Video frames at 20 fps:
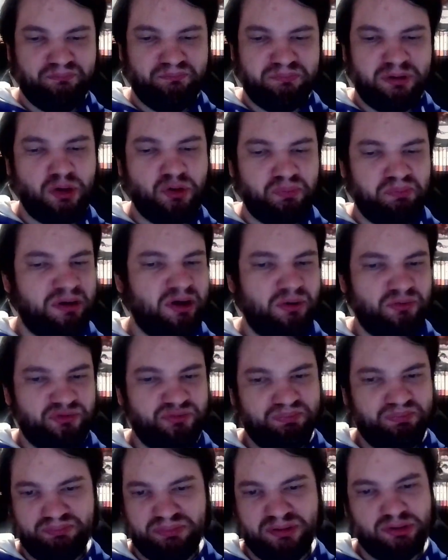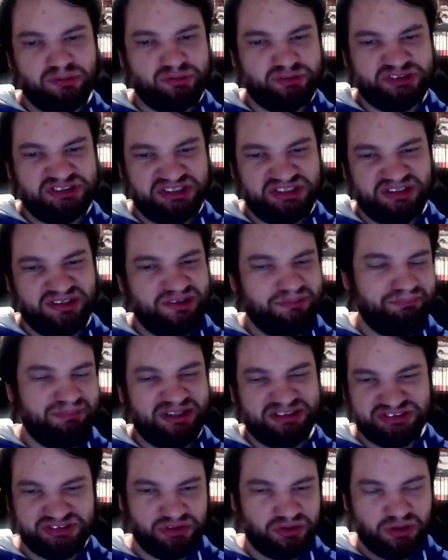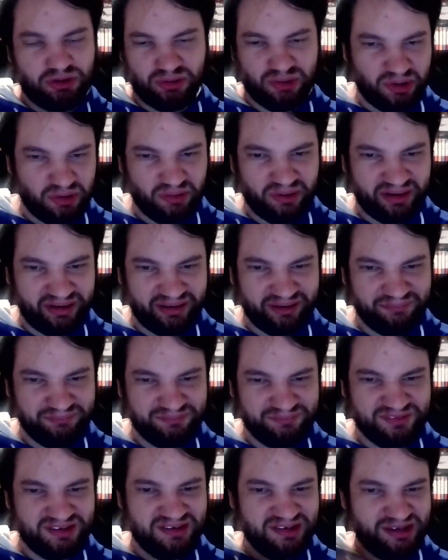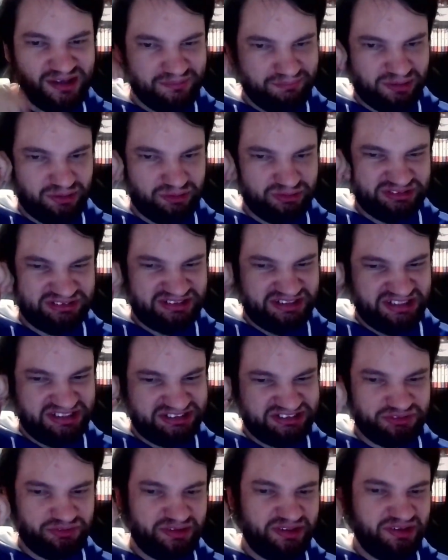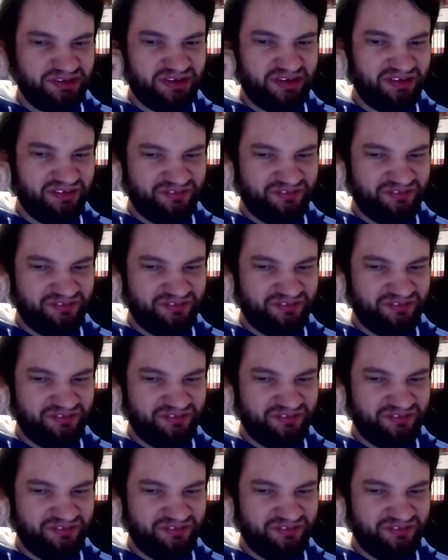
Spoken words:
post Buster Call Ohara, post history